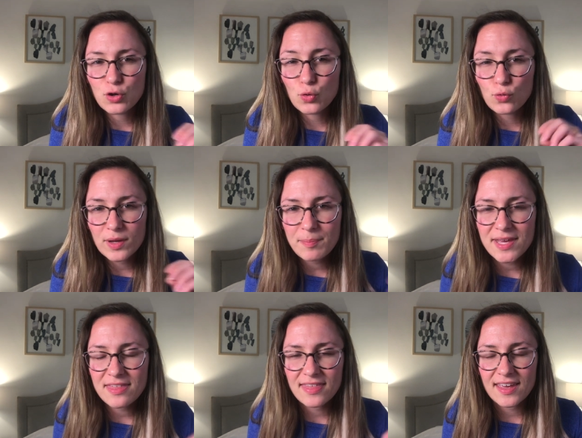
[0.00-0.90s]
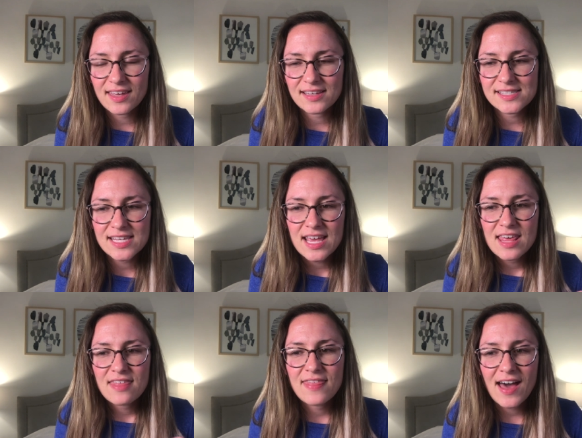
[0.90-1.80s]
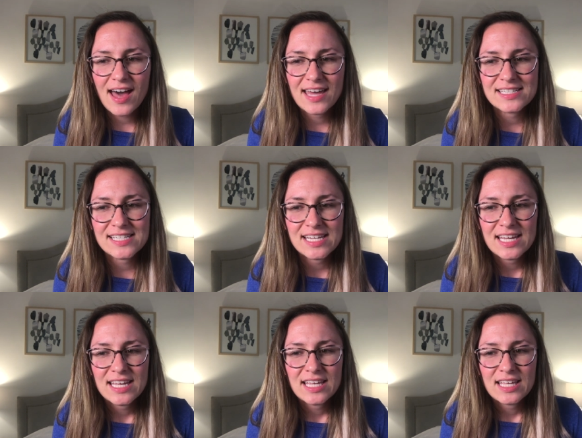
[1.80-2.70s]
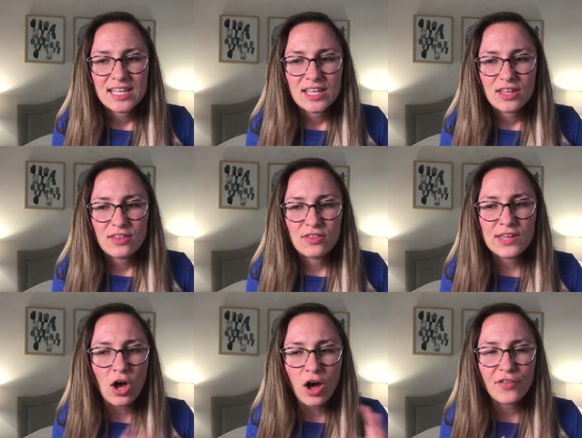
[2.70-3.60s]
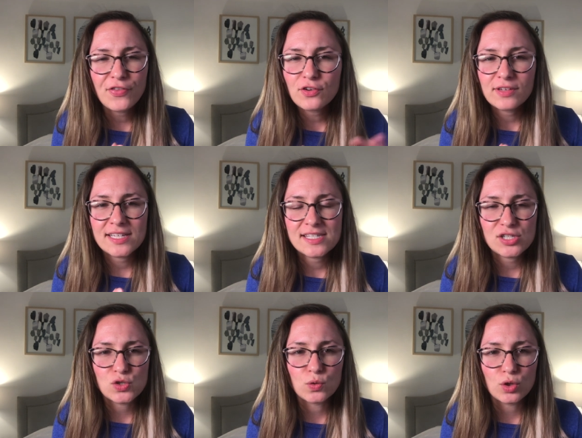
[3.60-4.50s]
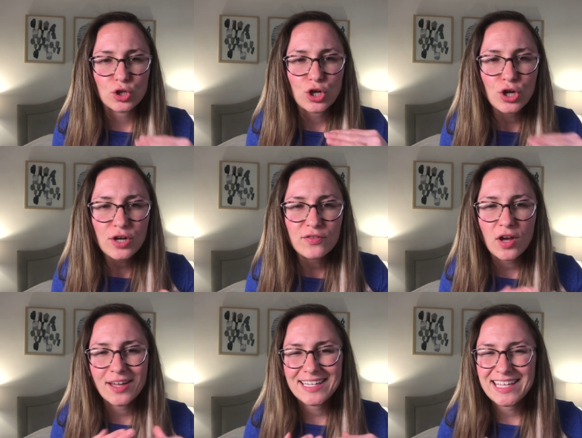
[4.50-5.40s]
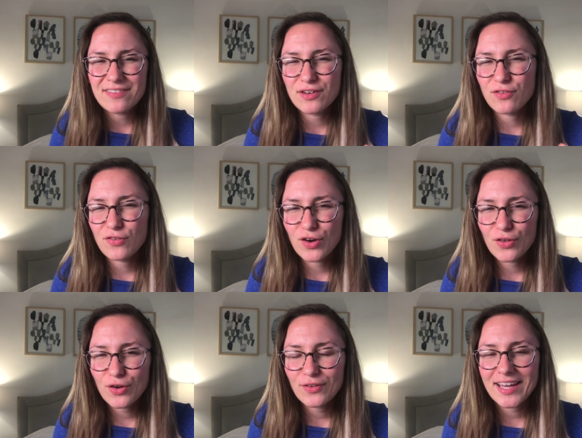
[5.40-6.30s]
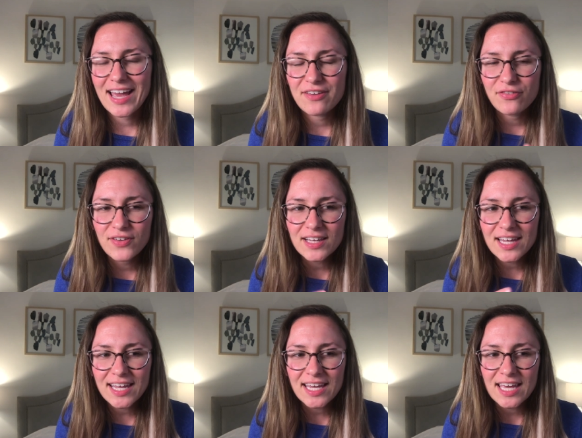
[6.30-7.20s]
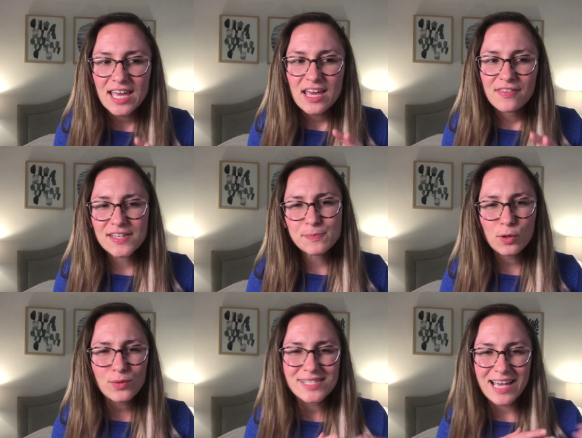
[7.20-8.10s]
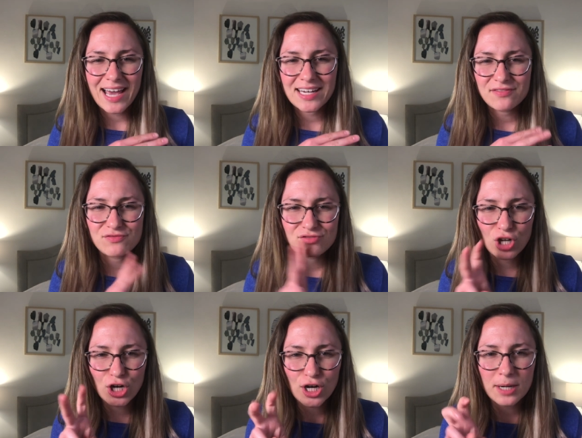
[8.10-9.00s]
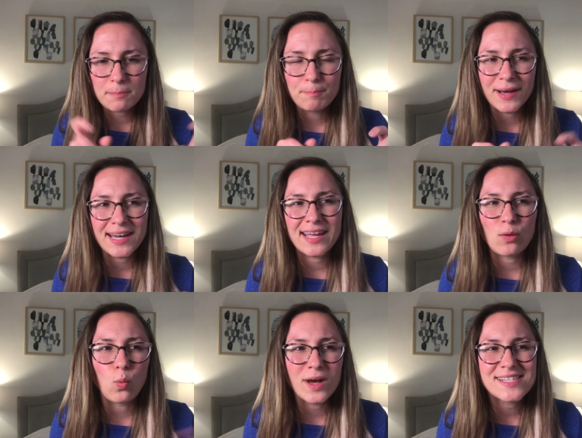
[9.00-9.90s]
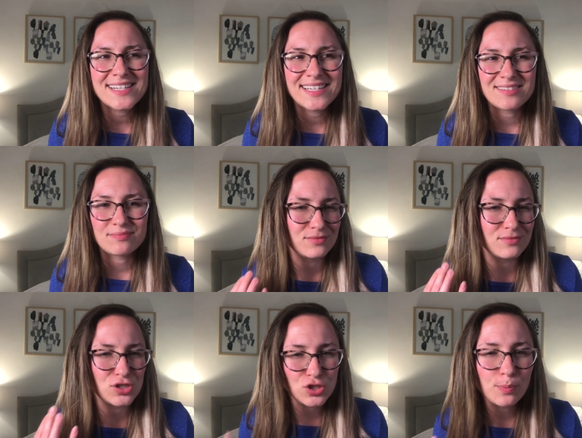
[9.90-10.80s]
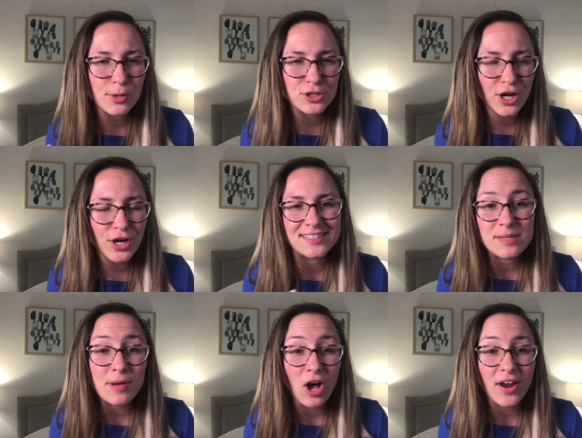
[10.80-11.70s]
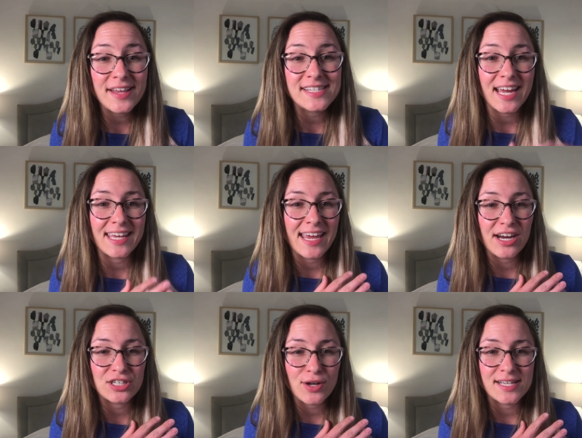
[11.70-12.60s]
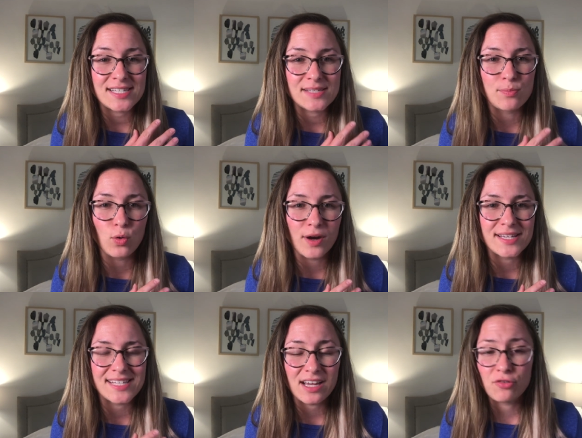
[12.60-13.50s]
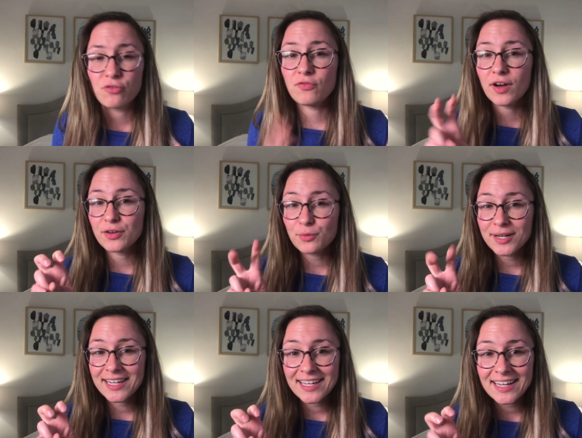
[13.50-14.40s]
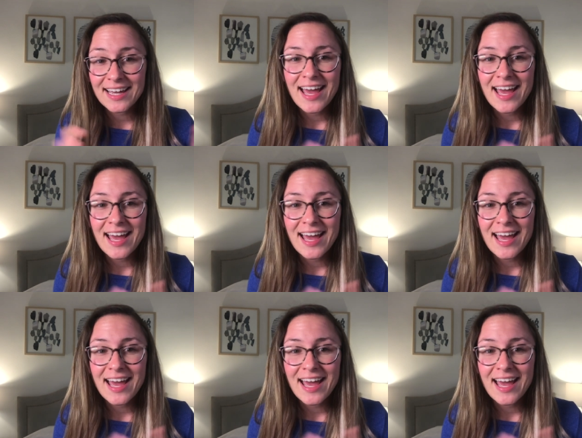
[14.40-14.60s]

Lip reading: creepy things that the author, Lisa Jewell, could have gone even further. Like, I feel like this book was kind of dark, but it wasn't super dark. To be honest, I characterize this more as like a fun read.